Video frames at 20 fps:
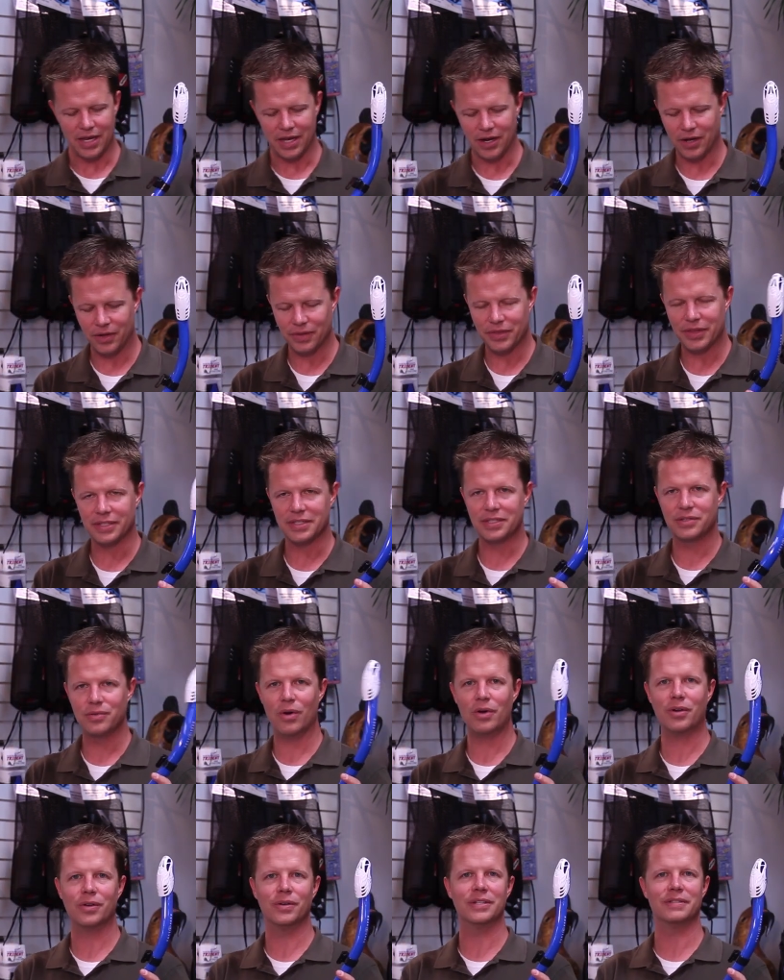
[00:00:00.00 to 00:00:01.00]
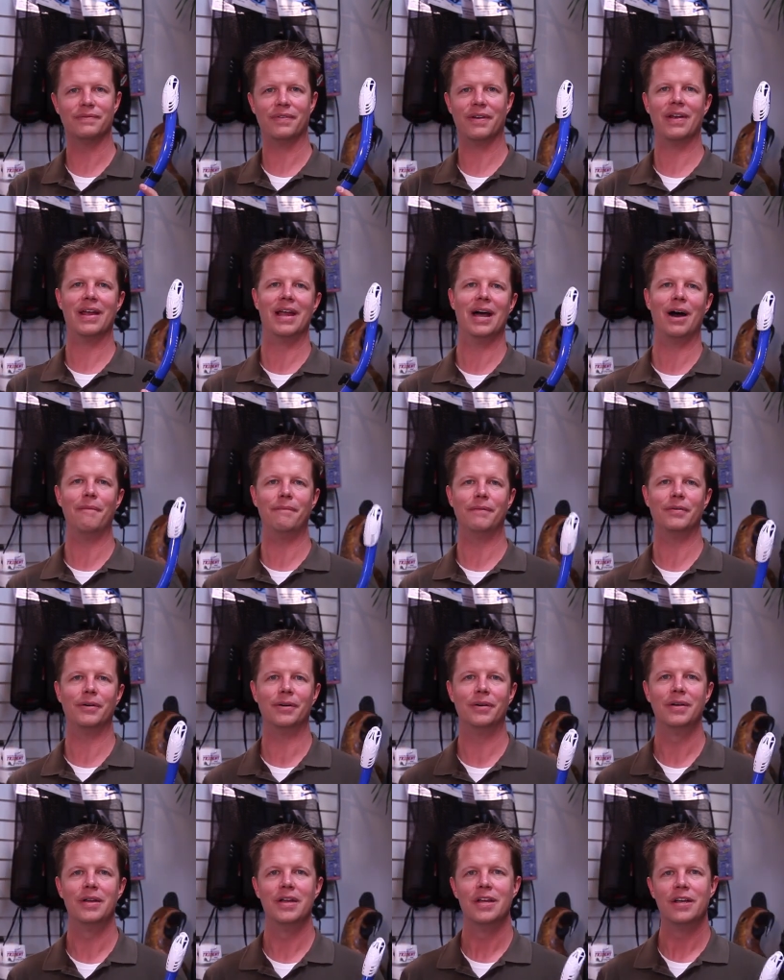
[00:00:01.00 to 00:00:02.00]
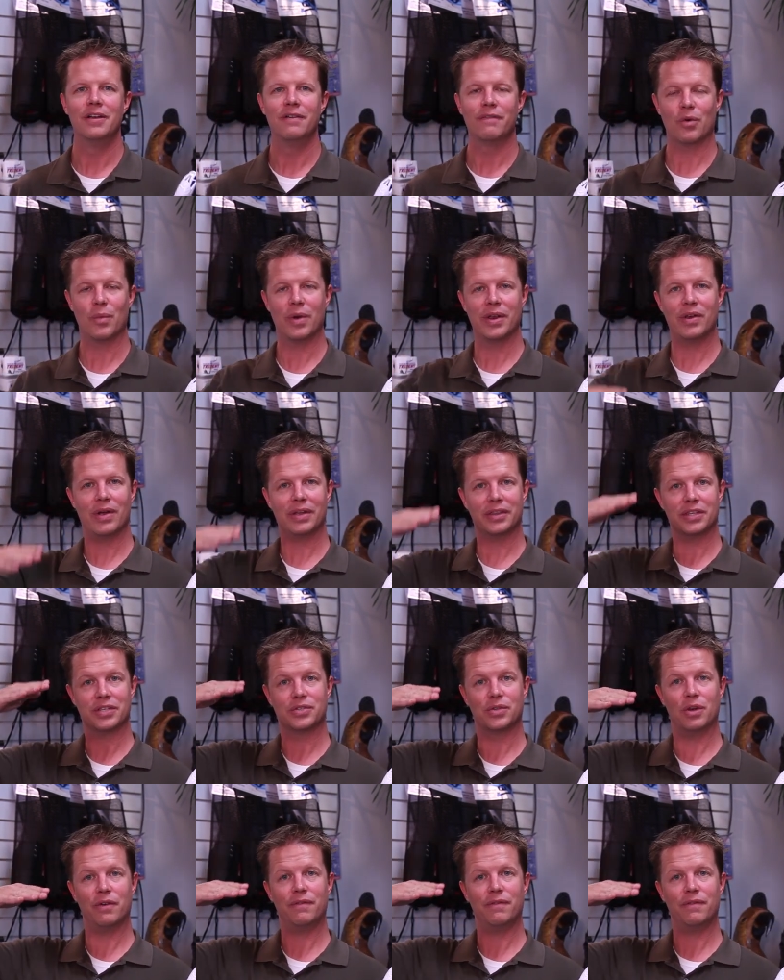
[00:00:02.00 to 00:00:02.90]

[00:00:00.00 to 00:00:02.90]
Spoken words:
You know, the snorkel is very helpful for when you're at the